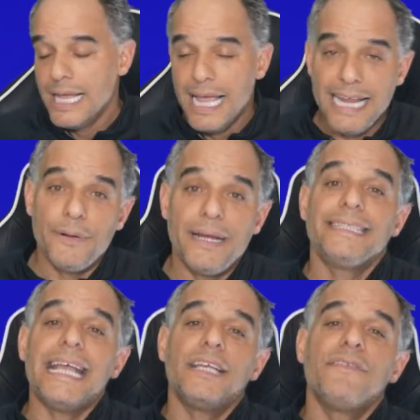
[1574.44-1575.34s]
Anyway,
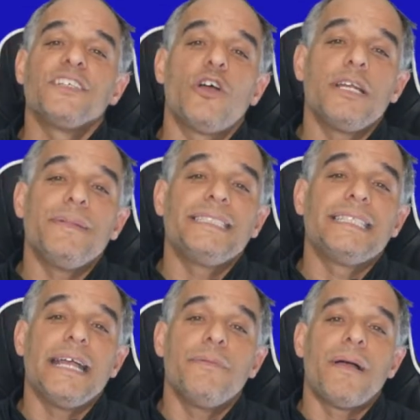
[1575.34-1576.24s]
thank you for joining me
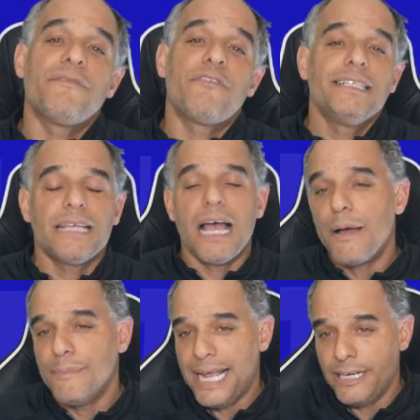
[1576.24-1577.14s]
today, my friends.
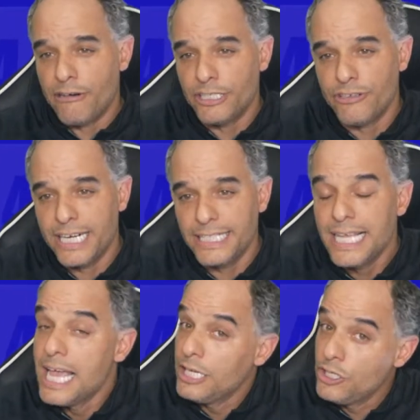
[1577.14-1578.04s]
I'm Manny Rodriguez.
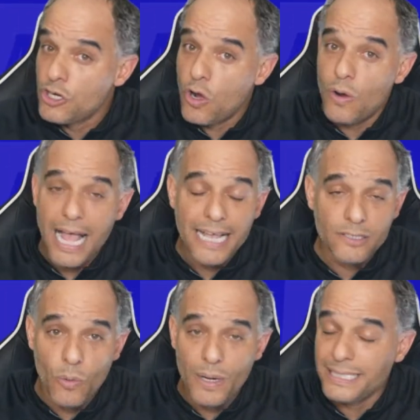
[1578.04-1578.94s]
As
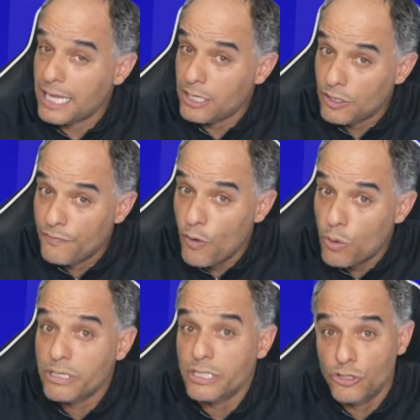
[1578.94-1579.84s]
always, I look
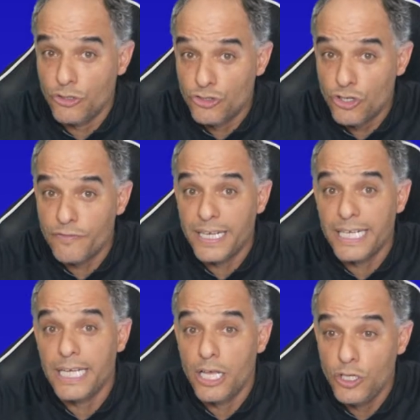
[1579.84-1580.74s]
forward to
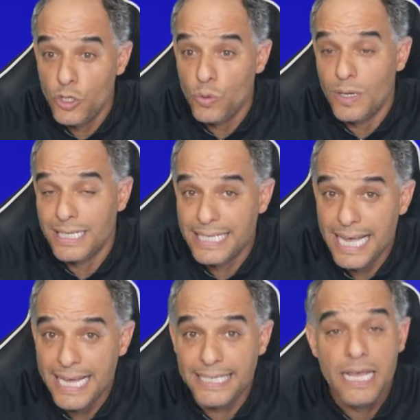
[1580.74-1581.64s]
serving you
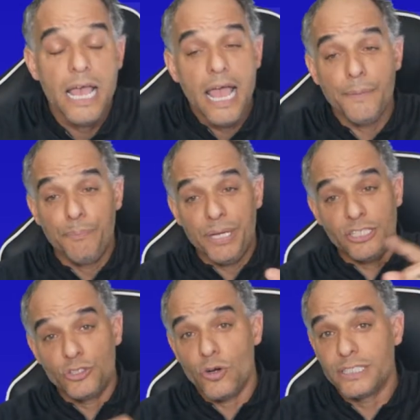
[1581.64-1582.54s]
again. And be
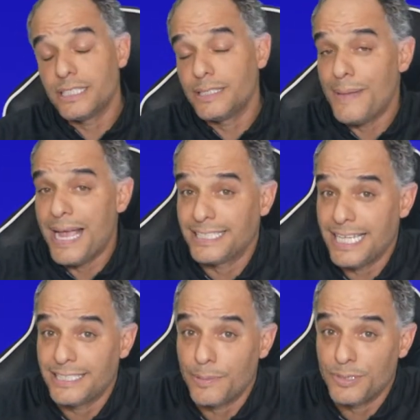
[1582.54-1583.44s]
sure to smash
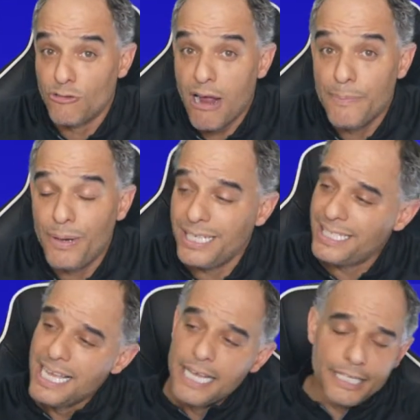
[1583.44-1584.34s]
that subscribe button.
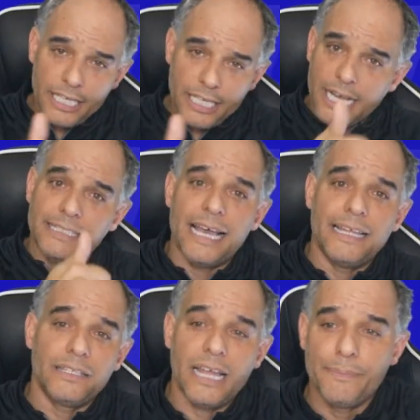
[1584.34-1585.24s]
Click on
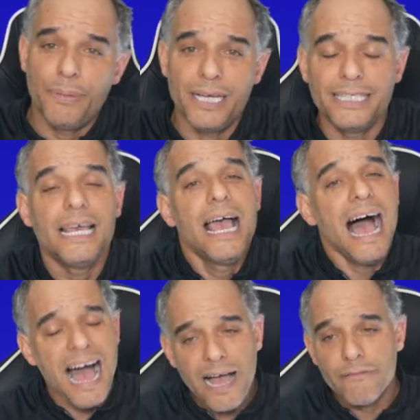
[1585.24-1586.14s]
that like button.
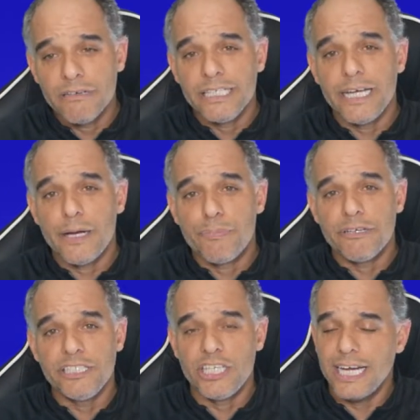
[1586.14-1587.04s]
I really
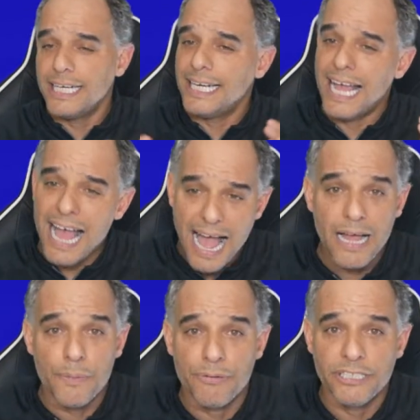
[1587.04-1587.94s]
appreciate it. I
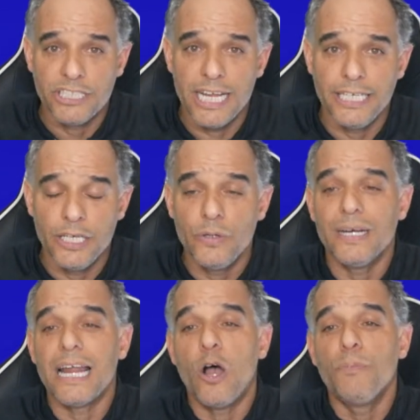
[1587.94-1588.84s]
appreciate you,
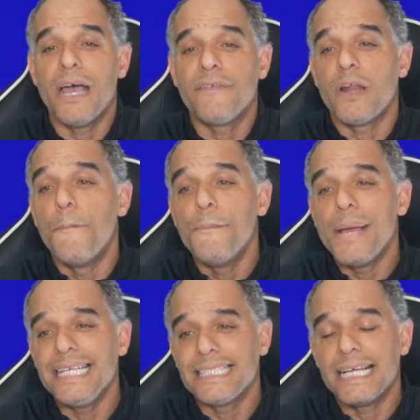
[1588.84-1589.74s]
and I hope you have an
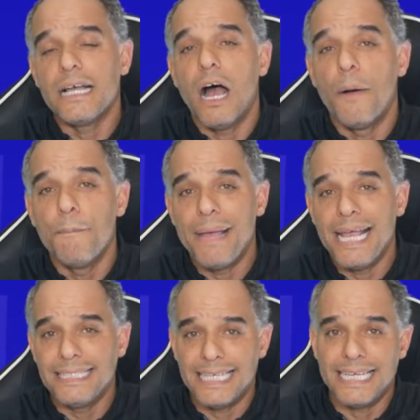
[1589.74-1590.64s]
amazing,
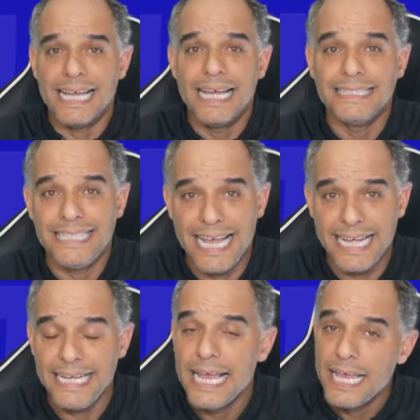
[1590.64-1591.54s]
amazing
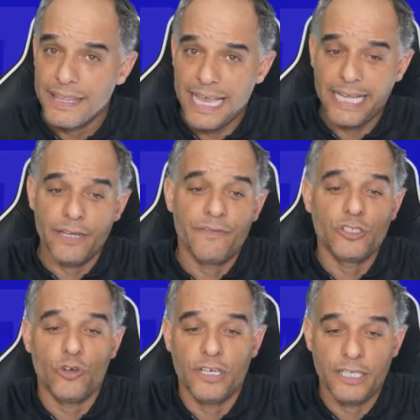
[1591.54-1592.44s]
day. Thank you for
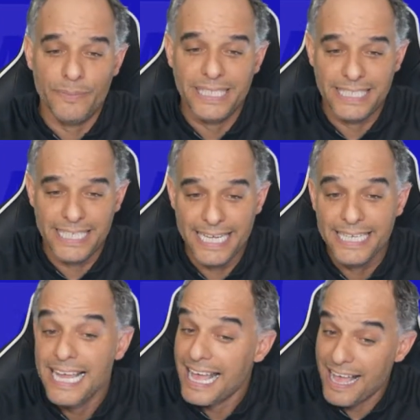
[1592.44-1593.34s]
joining me today.
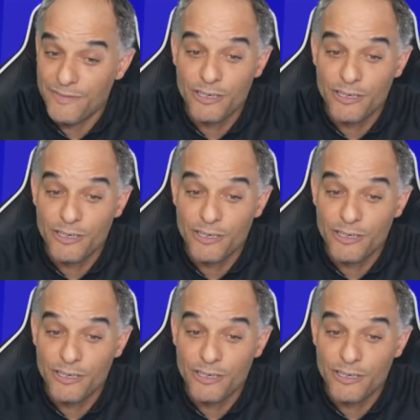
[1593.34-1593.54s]
Have a